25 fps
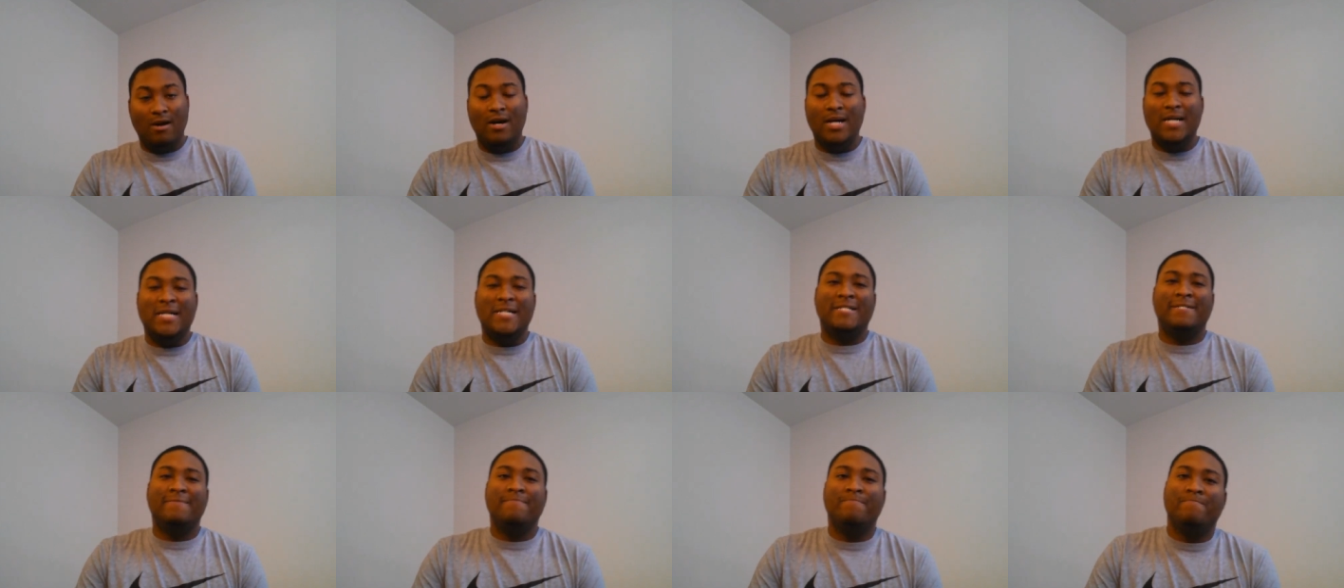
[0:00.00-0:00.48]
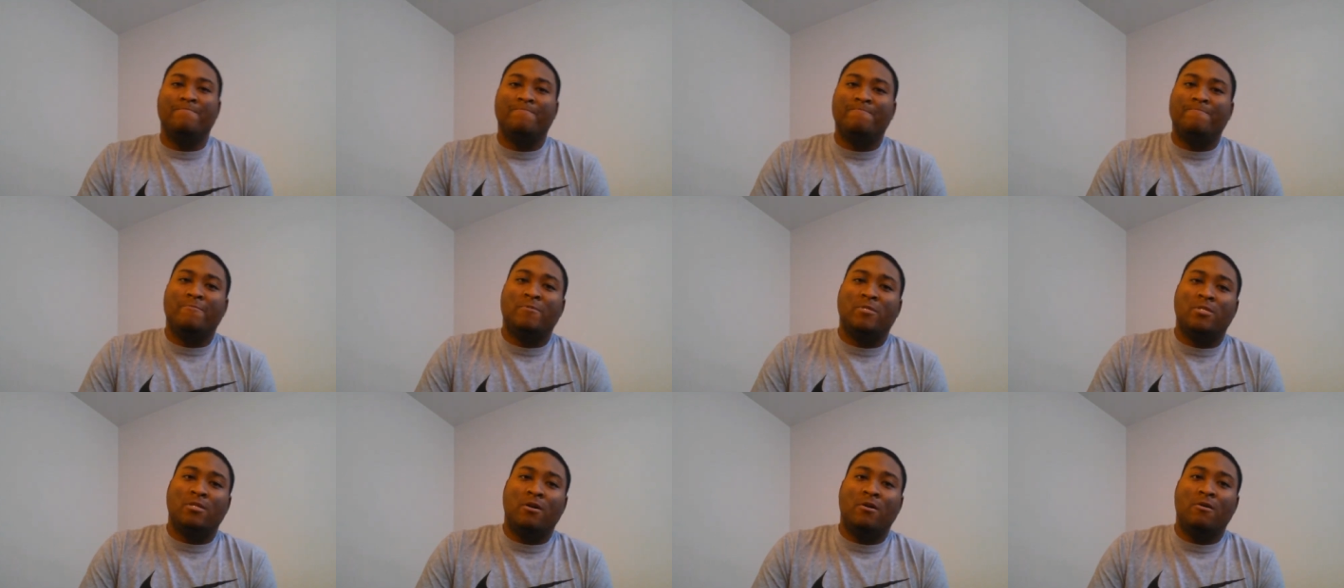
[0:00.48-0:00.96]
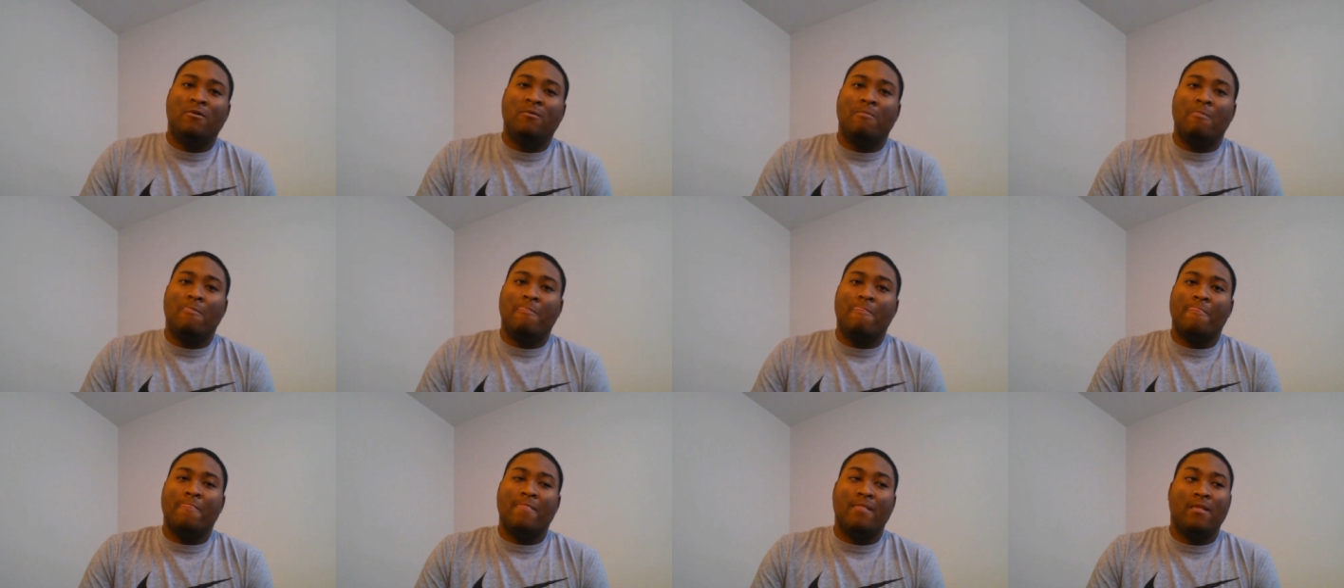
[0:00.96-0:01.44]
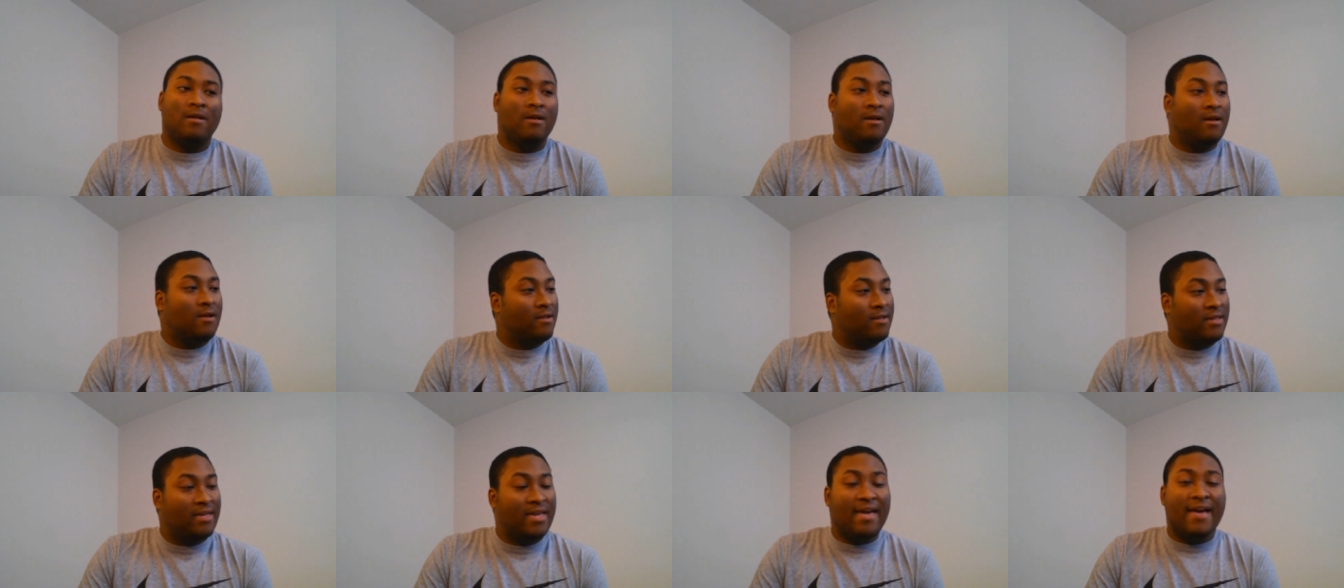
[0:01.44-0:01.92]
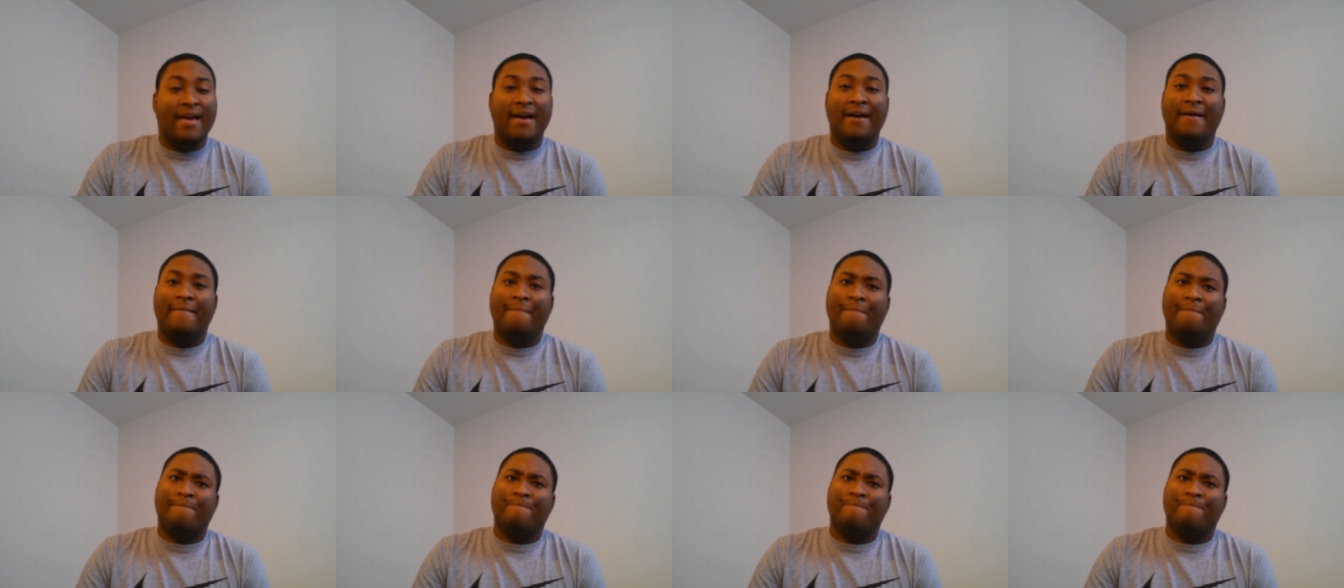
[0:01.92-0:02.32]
um, so yeah,